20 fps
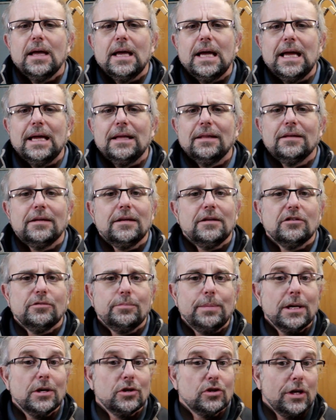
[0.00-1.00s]
and the
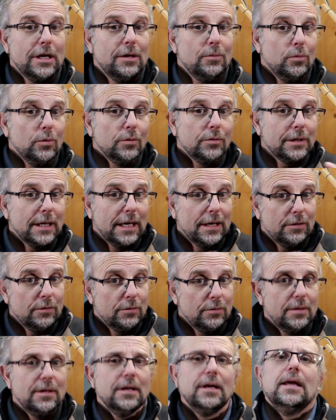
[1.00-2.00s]
spec sheet will tell
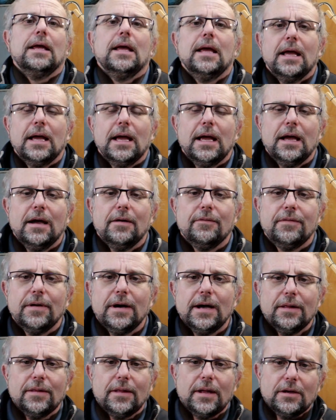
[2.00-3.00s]
you how
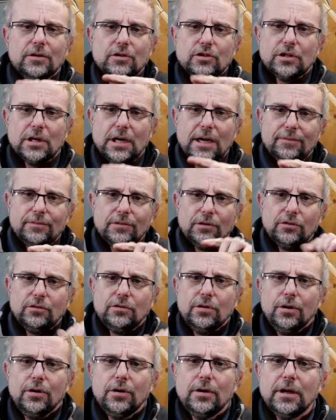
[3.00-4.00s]
far that shaft is
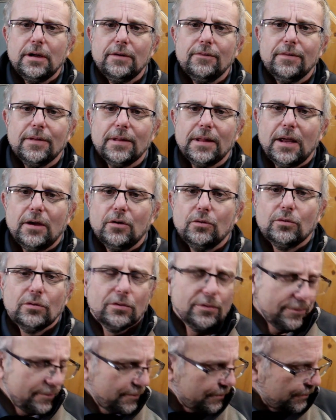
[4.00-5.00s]
turning for those.